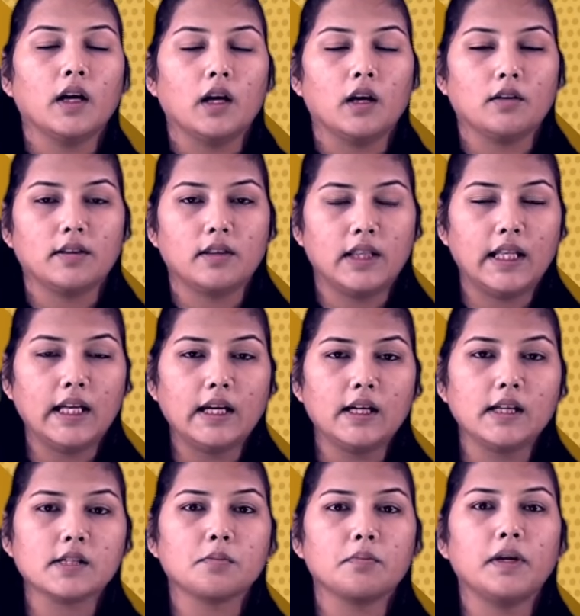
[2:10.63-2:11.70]
If
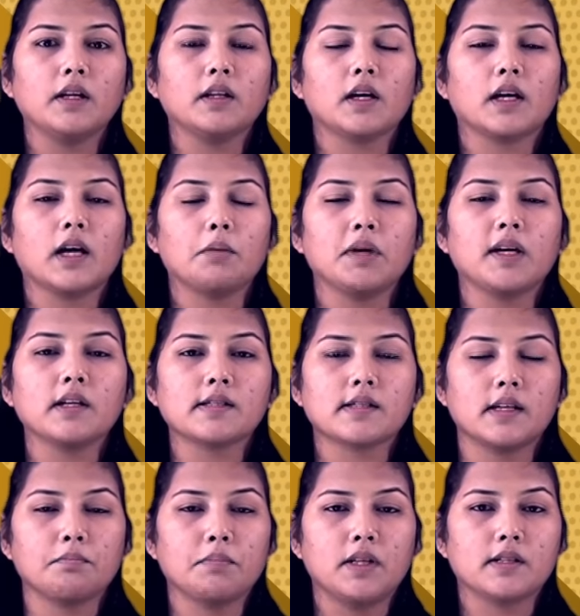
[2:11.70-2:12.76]
these being the chemical
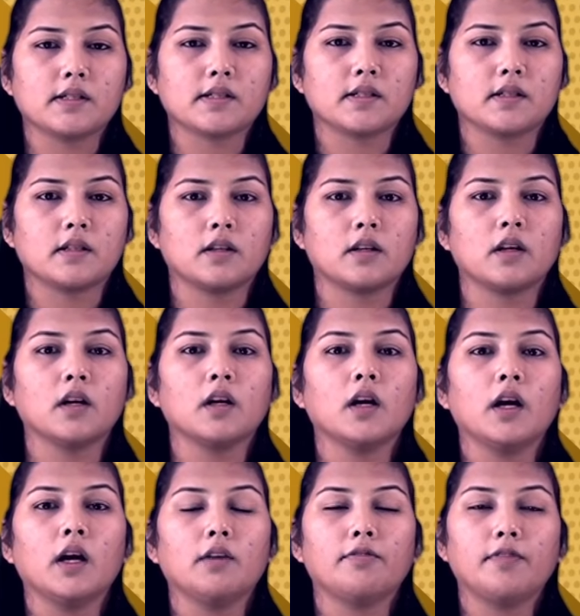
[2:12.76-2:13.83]
symbols,
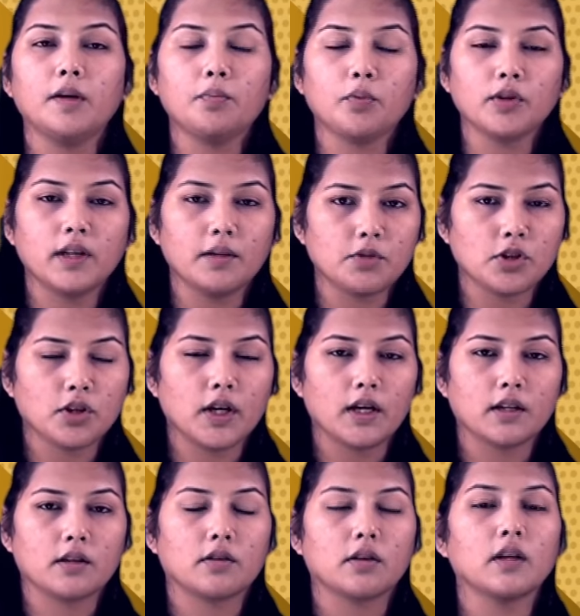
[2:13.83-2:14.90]
if we put them
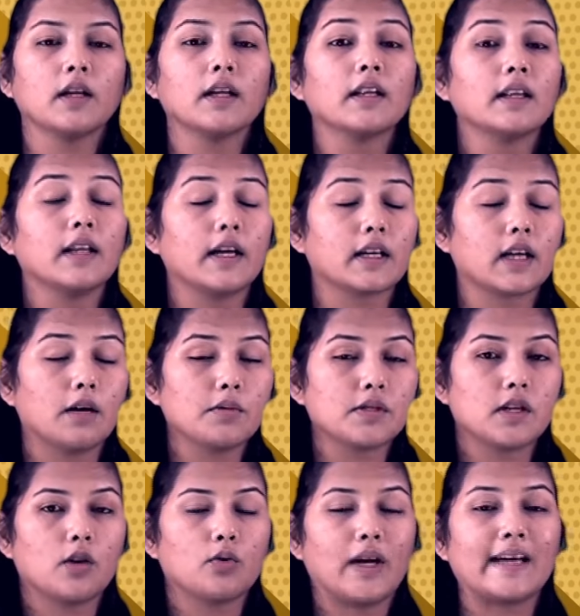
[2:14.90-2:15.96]
together, it comes
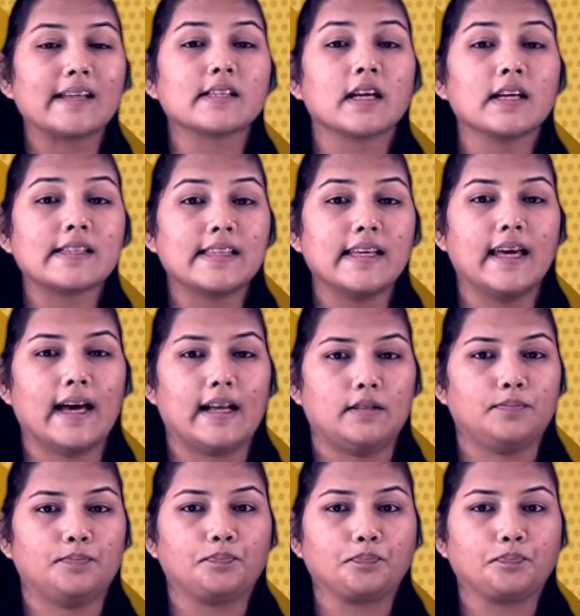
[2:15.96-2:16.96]
down as Cl.